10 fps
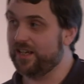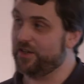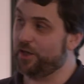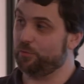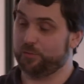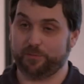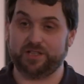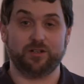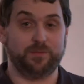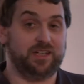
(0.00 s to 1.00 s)
and no one would
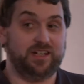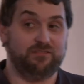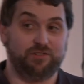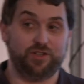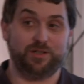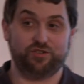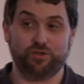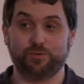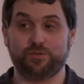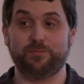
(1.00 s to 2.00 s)
be coming here and doing
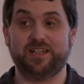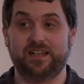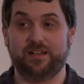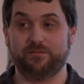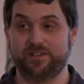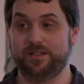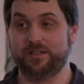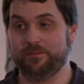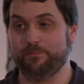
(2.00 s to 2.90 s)
talks about how they